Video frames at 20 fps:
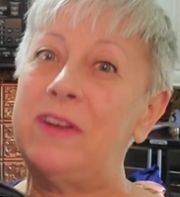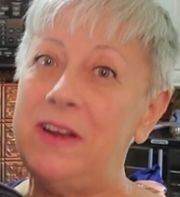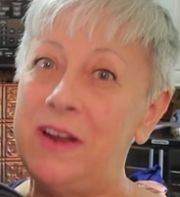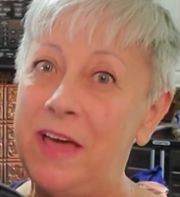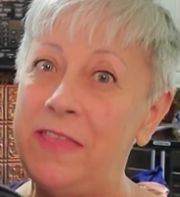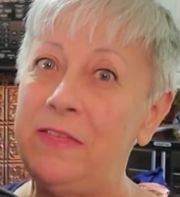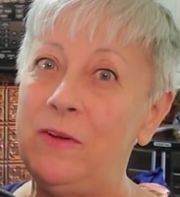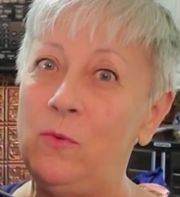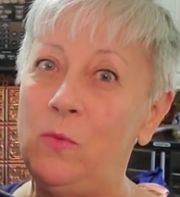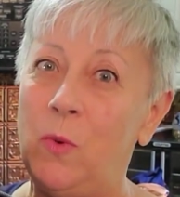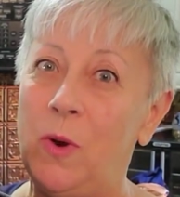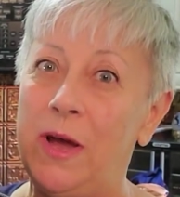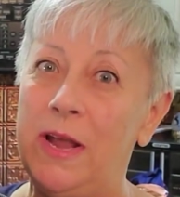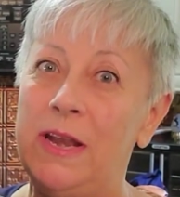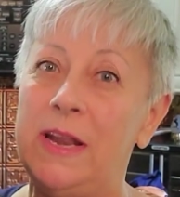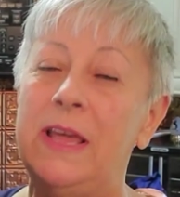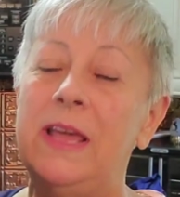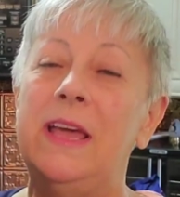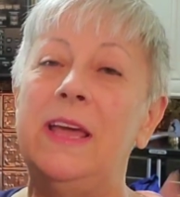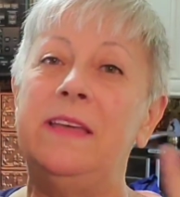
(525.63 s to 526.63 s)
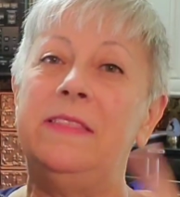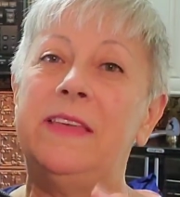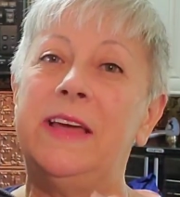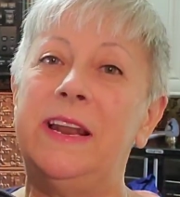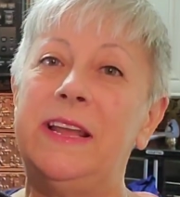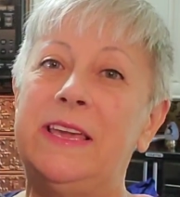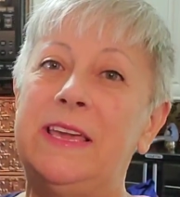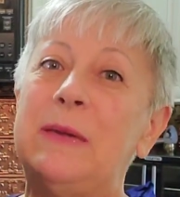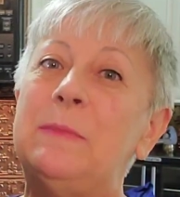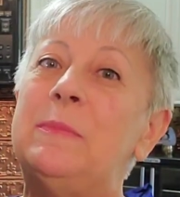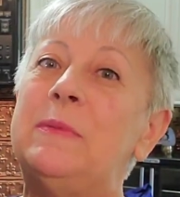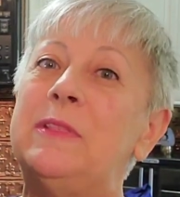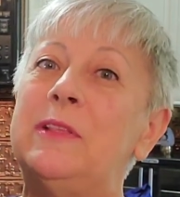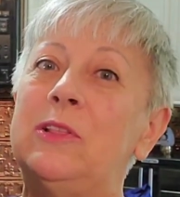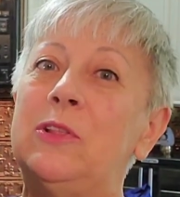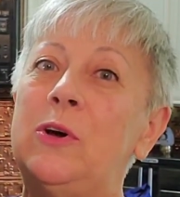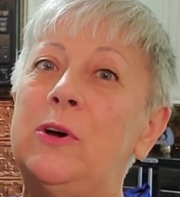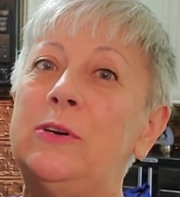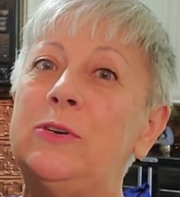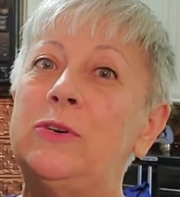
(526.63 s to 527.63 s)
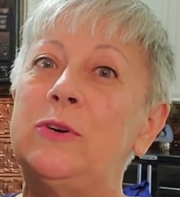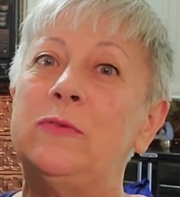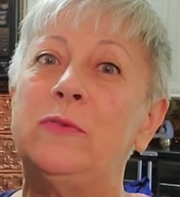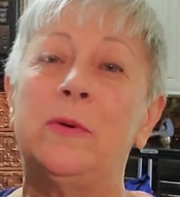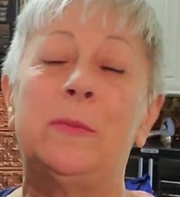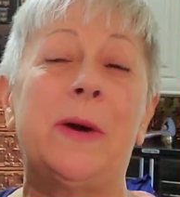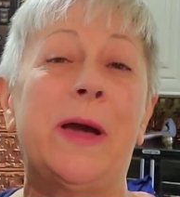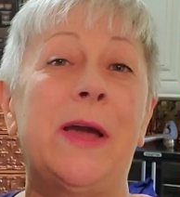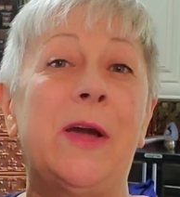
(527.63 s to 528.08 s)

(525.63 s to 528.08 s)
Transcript: another one that I keep in the laundry room.